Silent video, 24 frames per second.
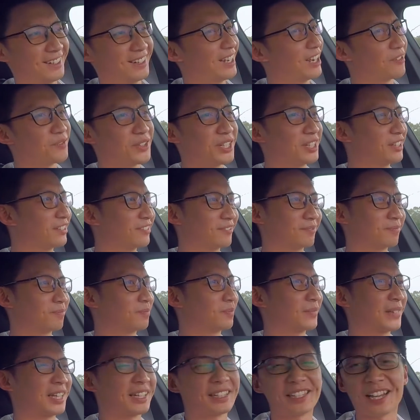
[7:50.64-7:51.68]
I mean,
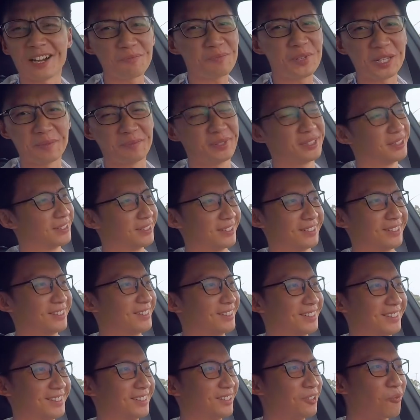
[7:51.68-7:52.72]
young people,
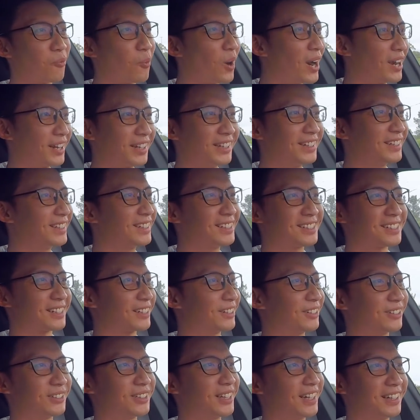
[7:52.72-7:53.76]
wires
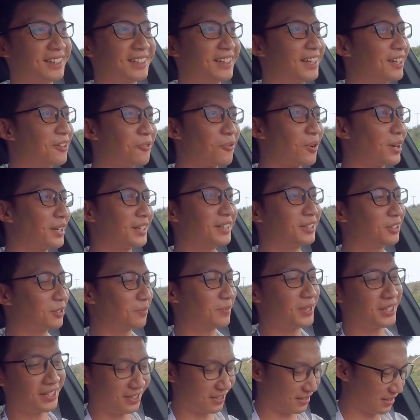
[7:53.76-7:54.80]
and all that, they want it to
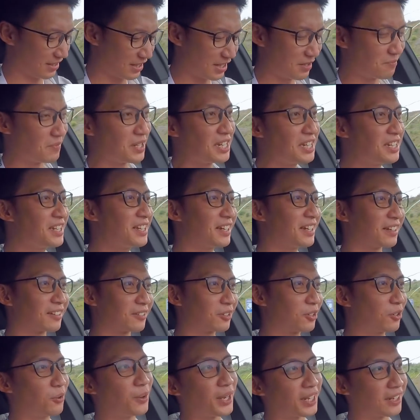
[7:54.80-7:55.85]
be immediate,
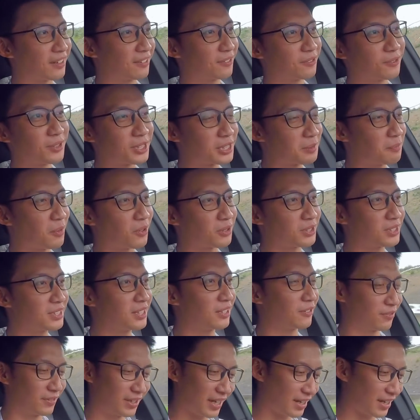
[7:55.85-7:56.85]
quick, responsive.